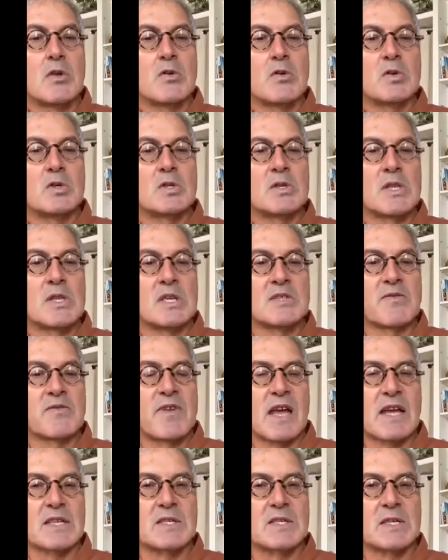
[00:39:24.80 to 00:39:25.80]
used this
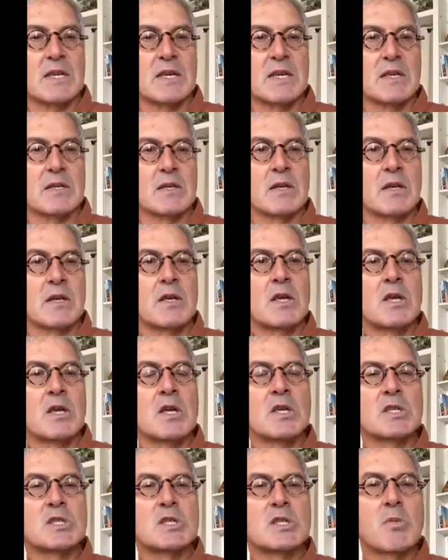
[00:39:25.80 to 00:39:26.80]
vaccine.
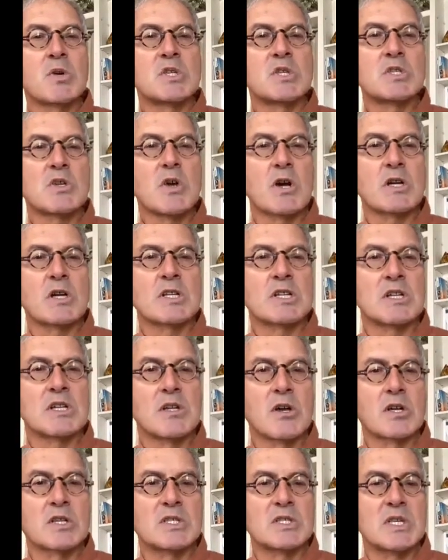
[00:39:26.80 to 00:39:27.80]
So we started to
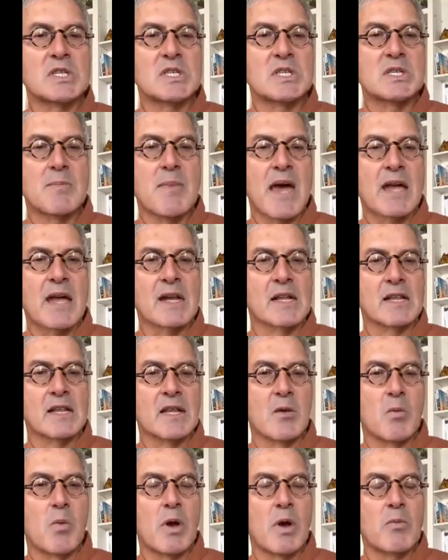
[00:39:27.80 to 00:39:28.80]
look
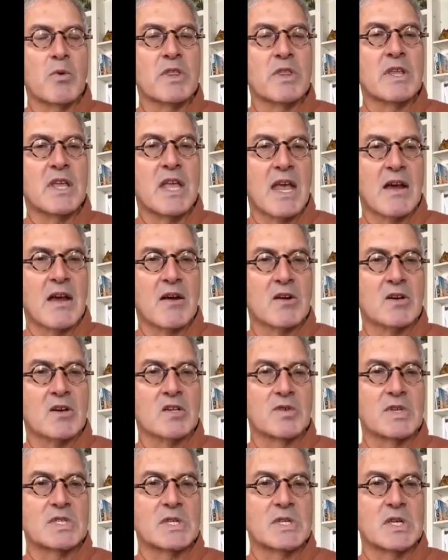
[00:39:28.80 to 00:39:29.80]
systematically, what were the
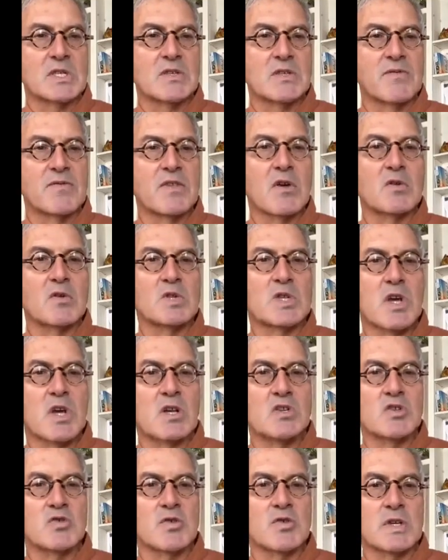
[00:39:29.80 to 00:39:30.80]
characteristics of those
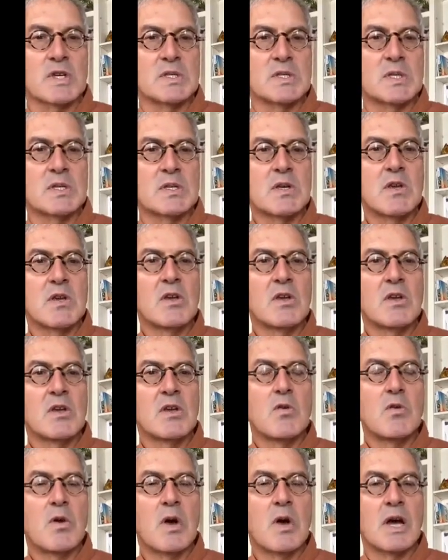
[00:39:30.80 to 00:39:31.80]
countries
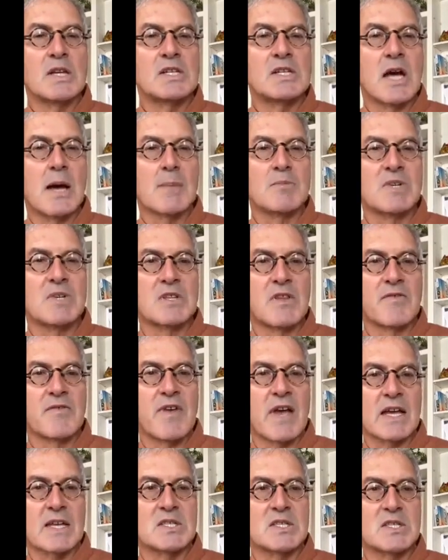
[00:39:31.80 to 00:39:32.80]
who adopted the
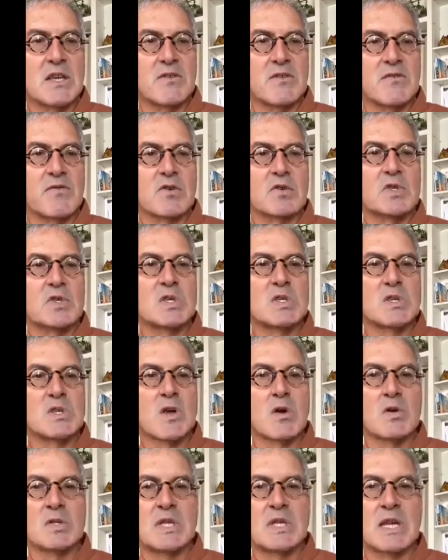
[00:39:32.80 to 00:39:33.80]
vaccine versus
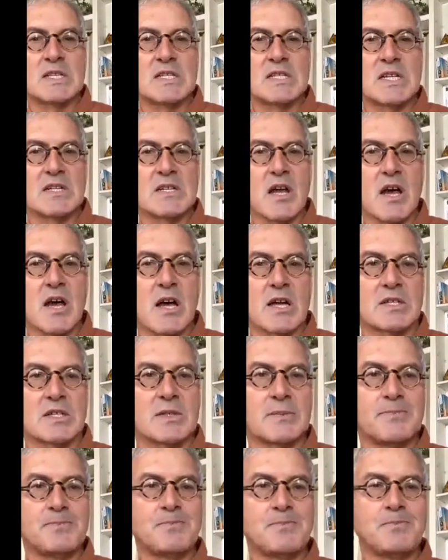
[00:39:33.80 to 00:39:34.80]
those that did
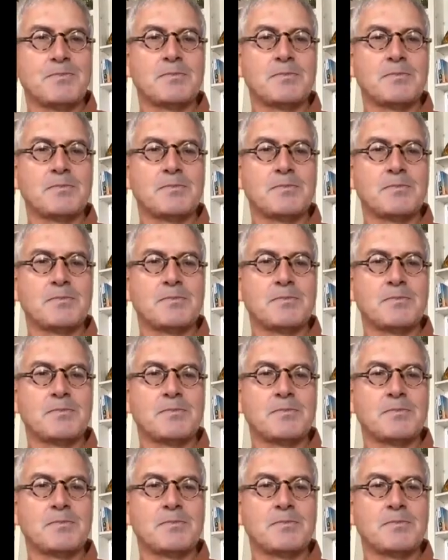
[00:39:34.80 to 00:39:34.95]
not?